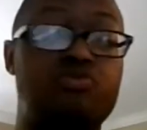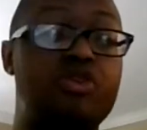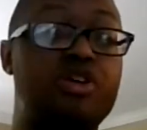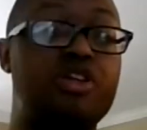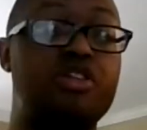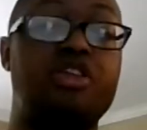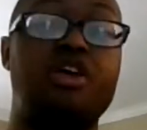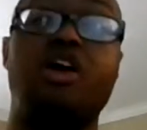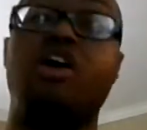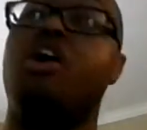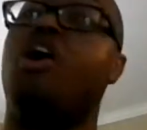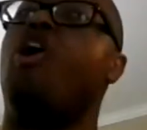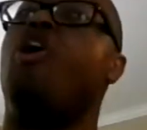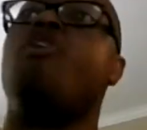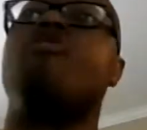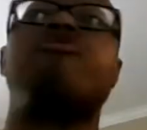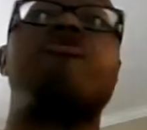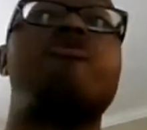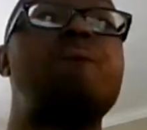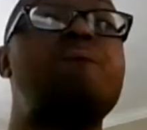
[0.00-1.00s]
with
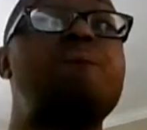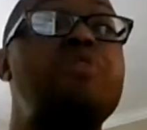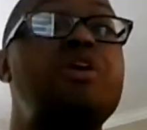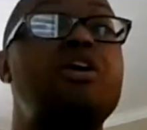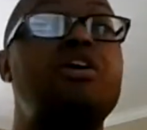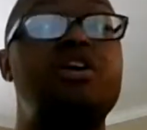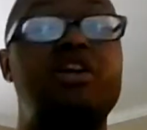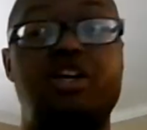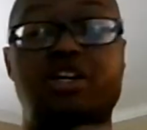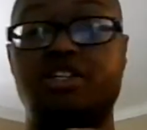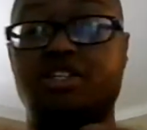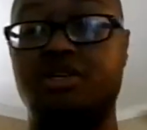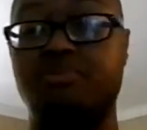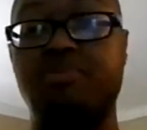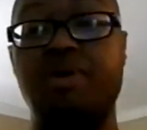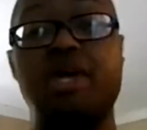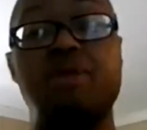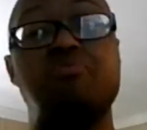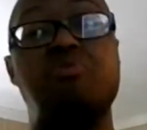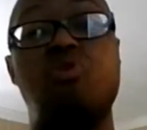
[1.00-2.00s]
over billions of
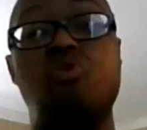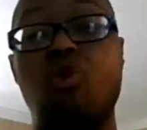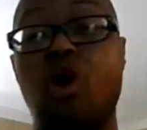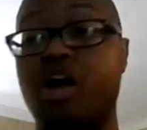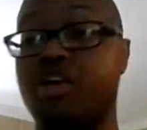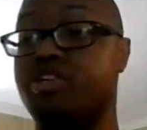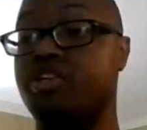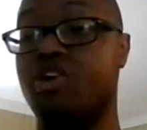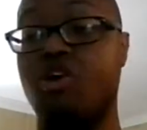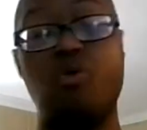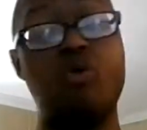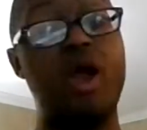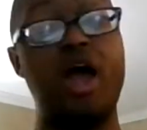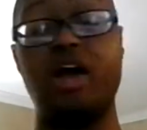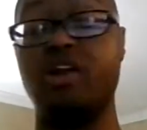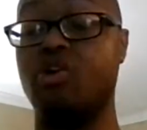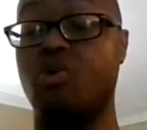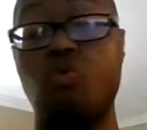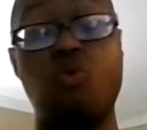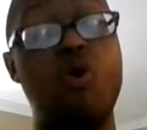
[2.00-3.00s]
people watching
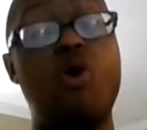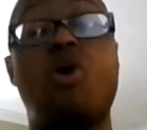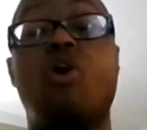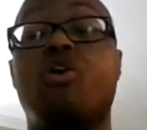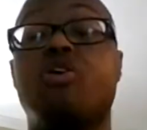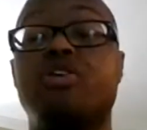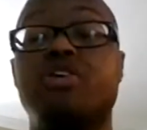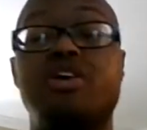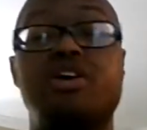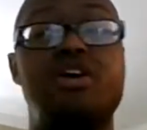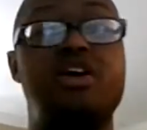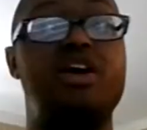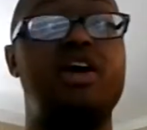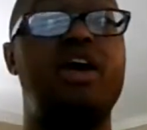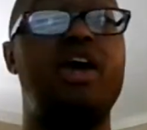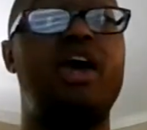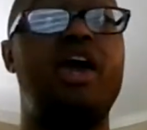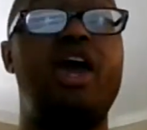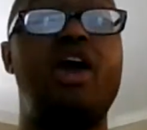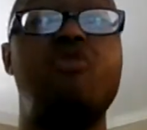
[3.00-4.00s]
around the world.
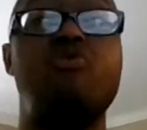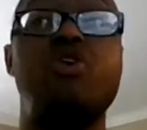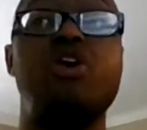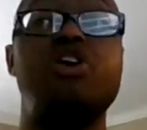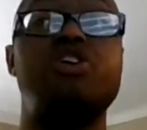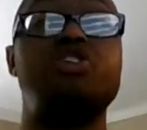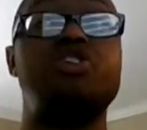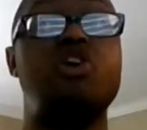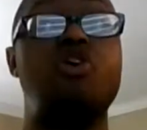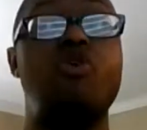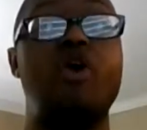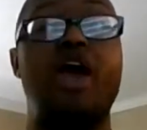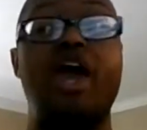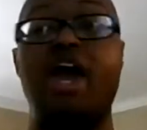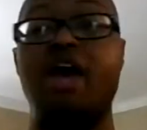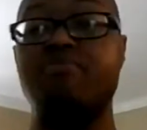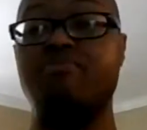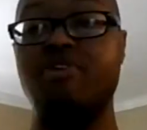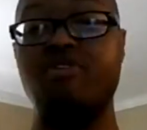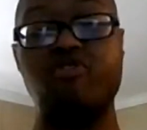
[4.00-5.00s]
And we are so
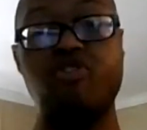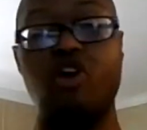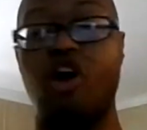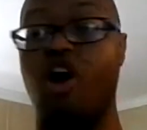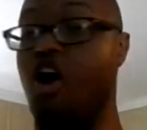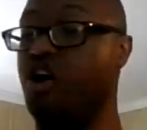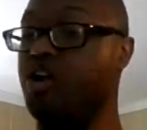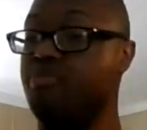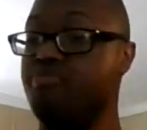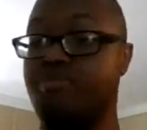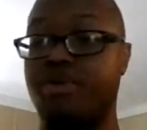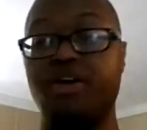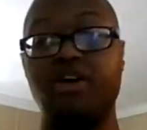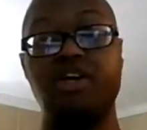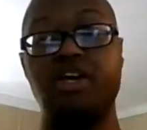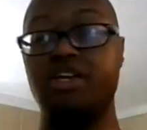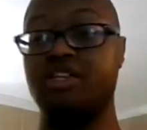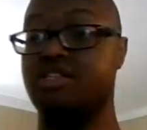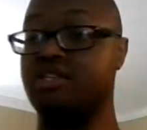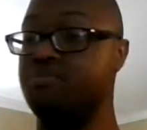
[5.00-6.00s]
happy for all the
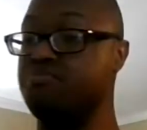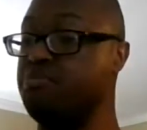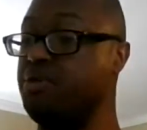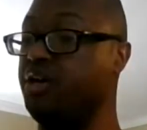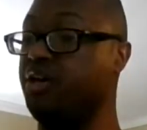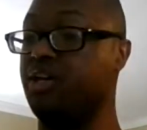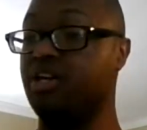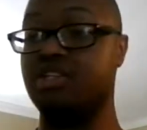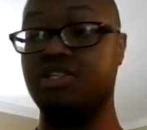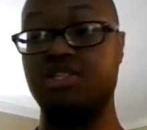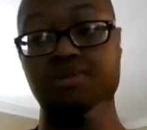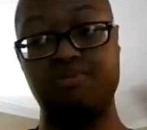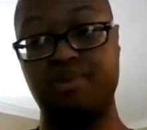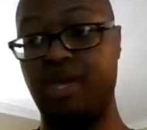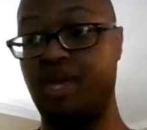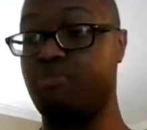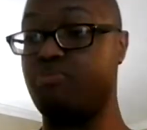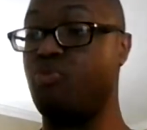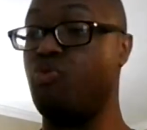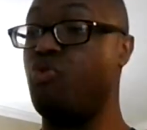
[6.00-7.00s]
billions and millions of
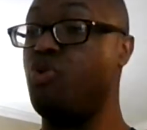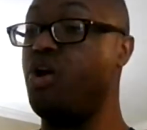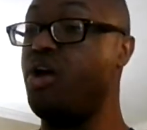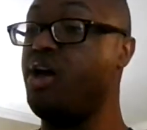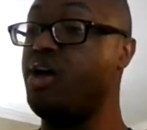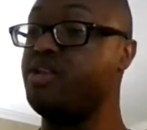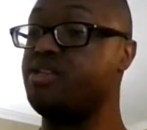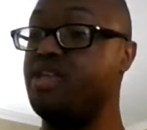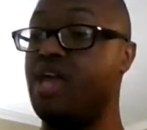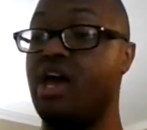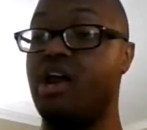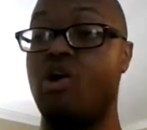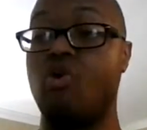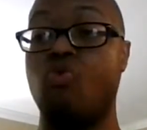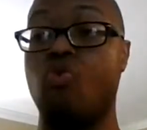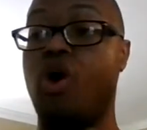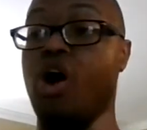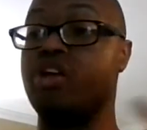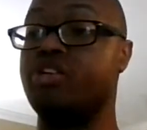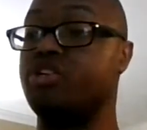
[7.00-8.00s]
people that are
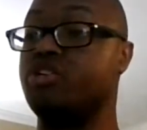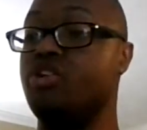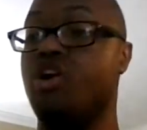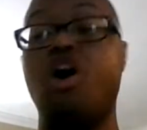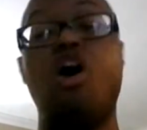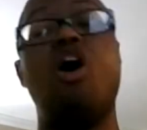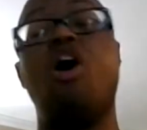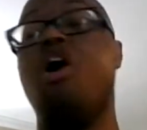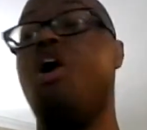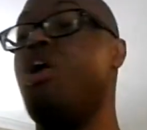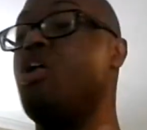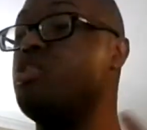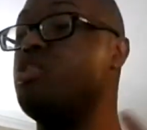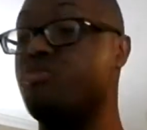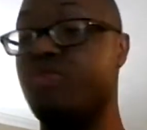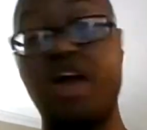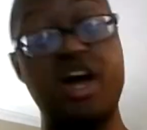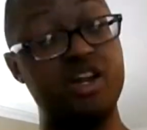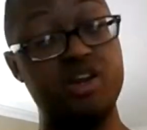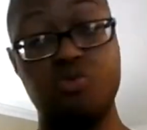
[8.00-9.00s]
watching all
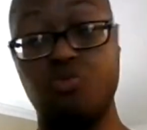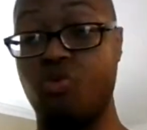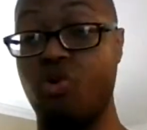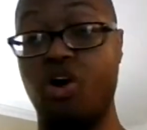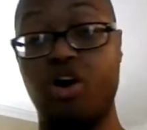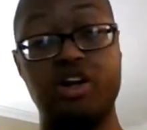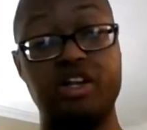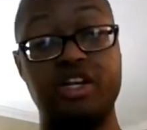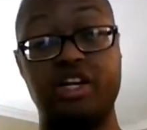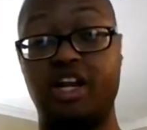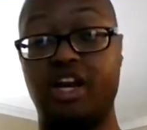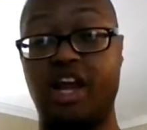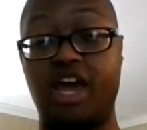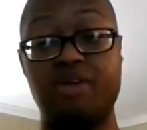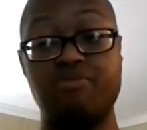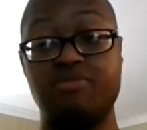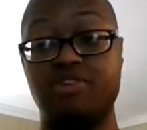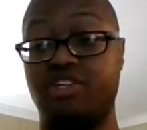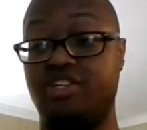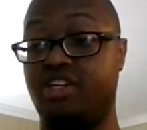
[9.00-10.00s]
around the world in the
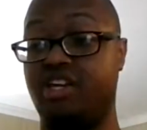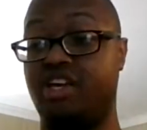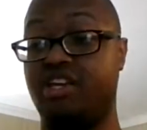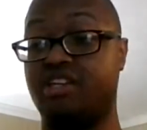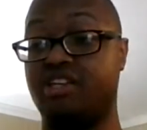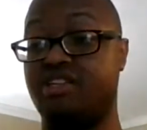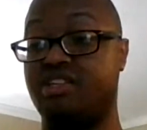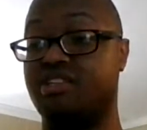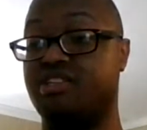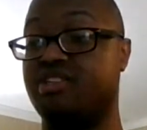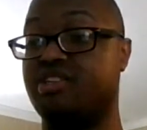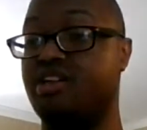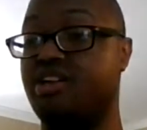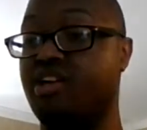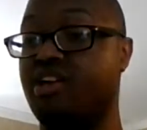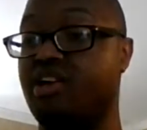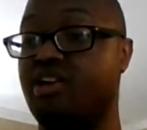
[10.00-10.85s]
name of Jesus.